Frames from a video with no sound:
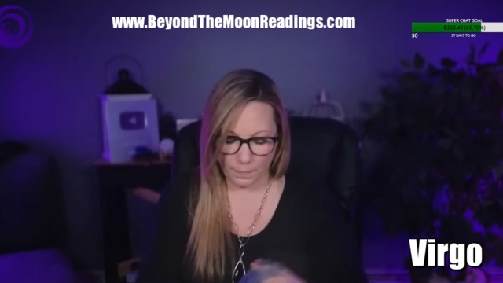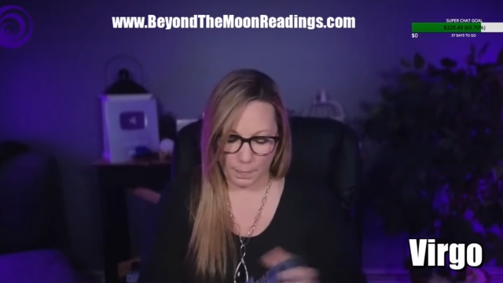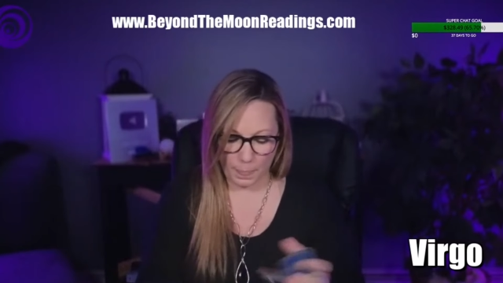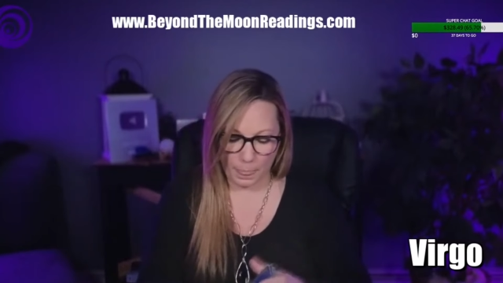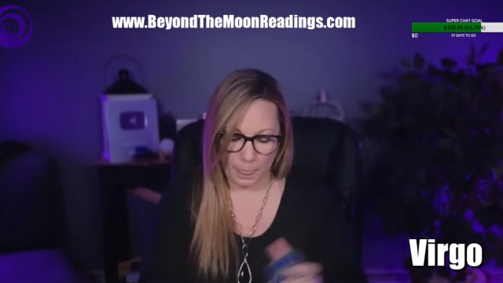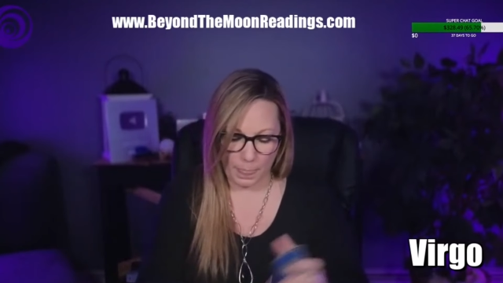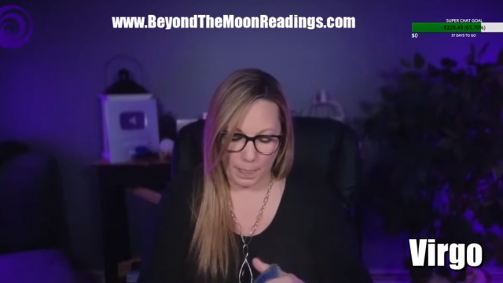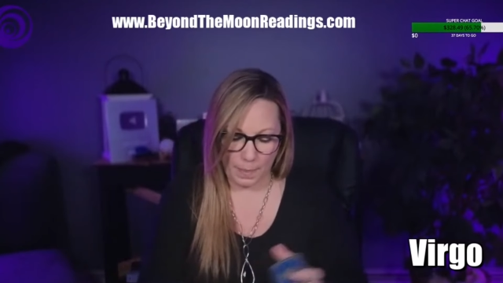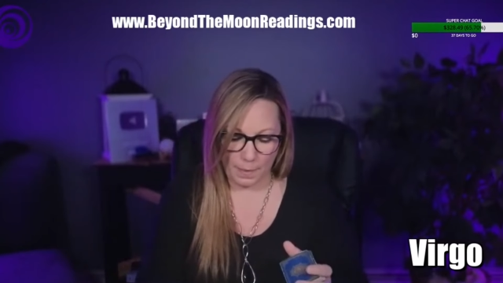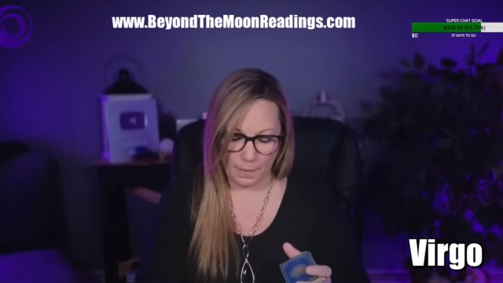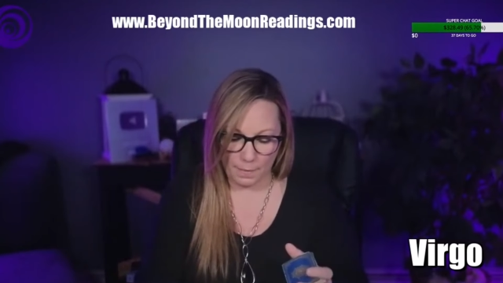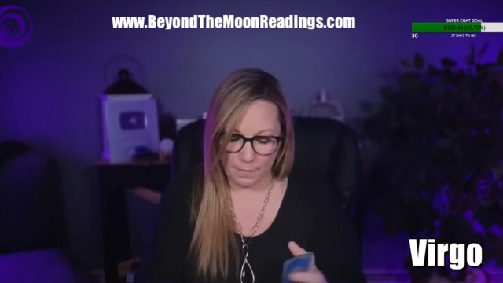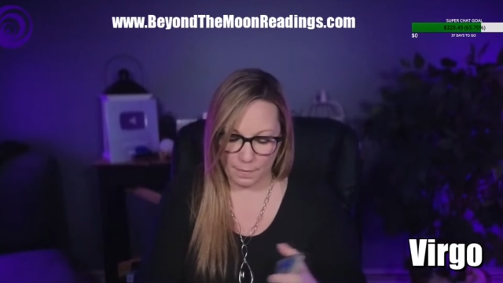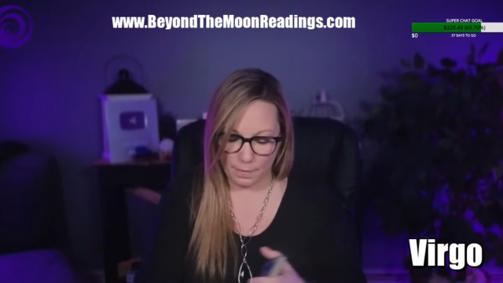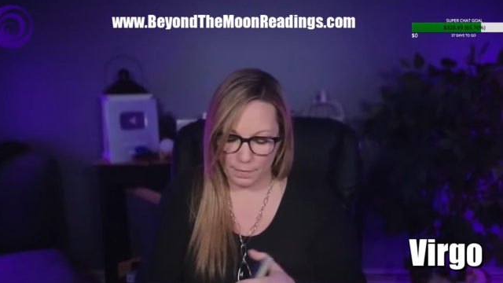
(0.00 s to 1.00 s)

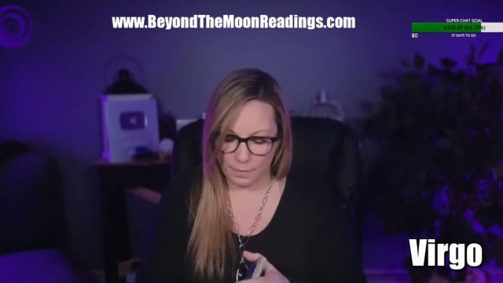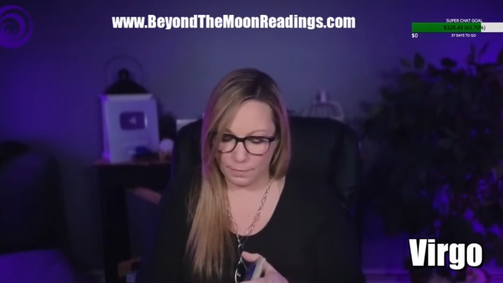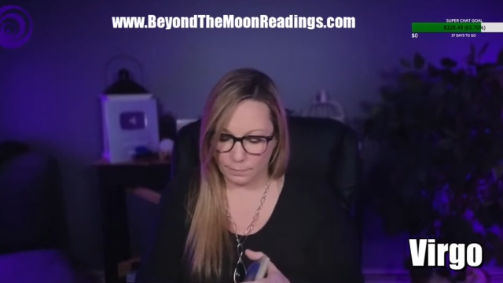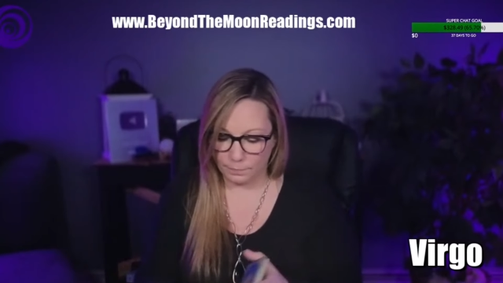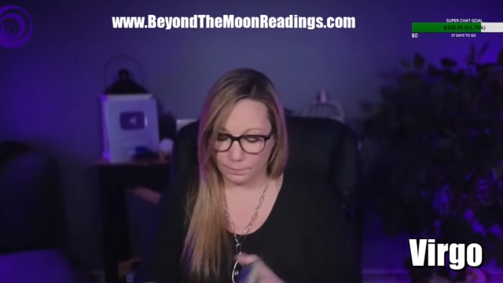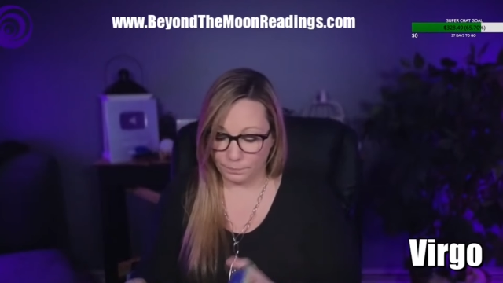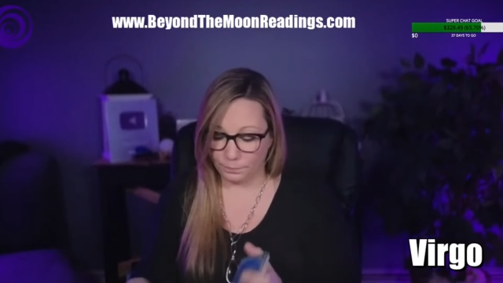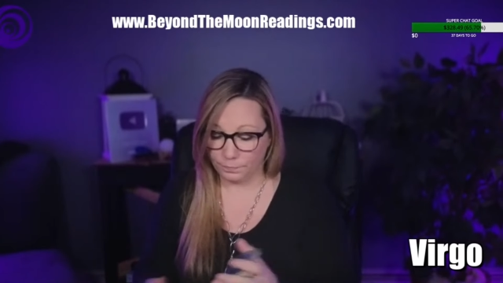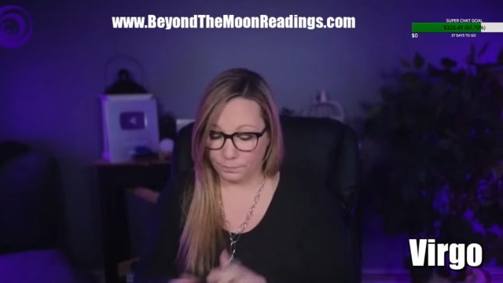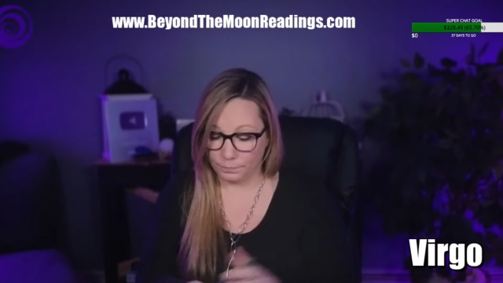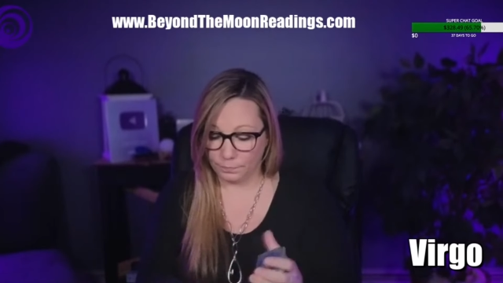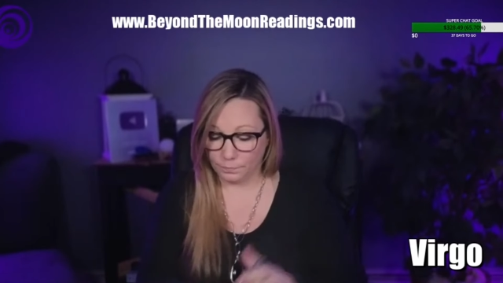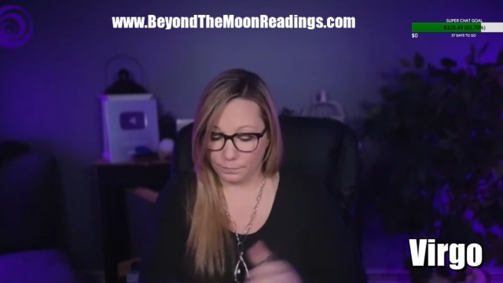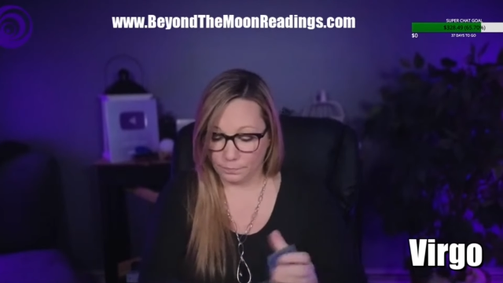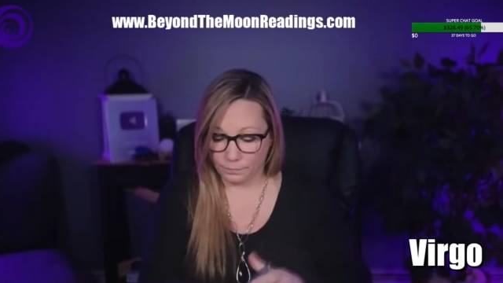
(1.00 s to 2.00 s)

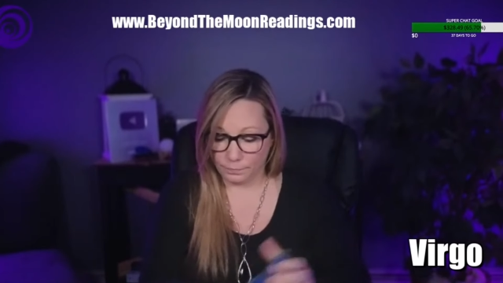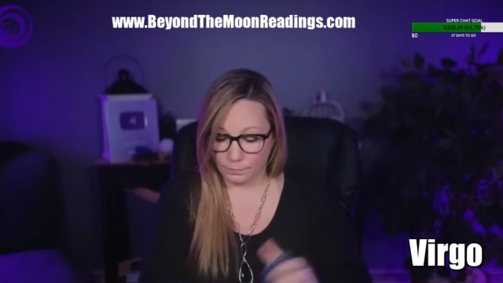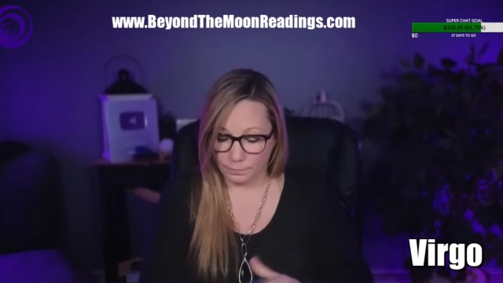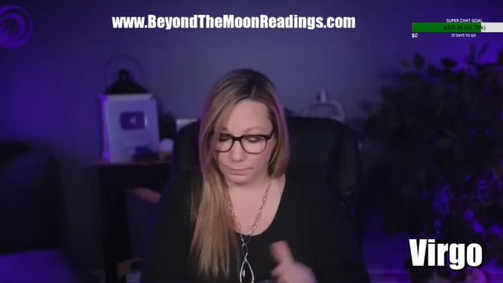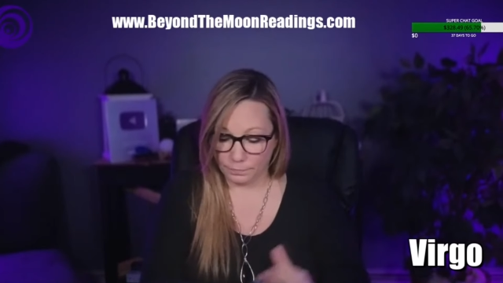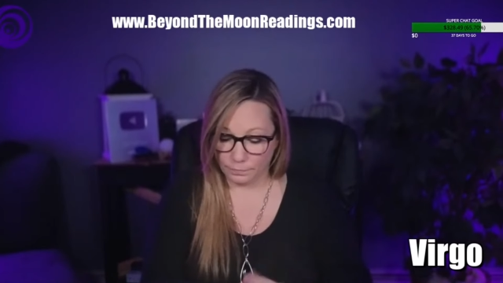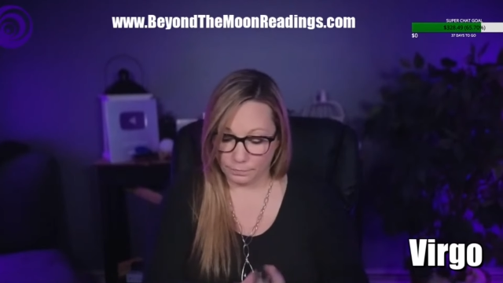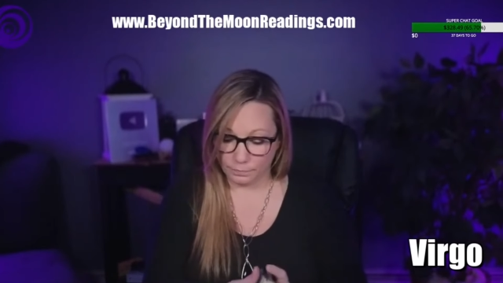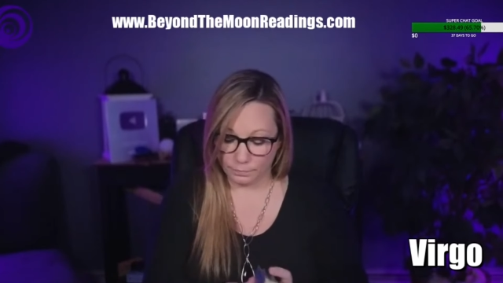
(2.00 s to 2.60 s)
(silence)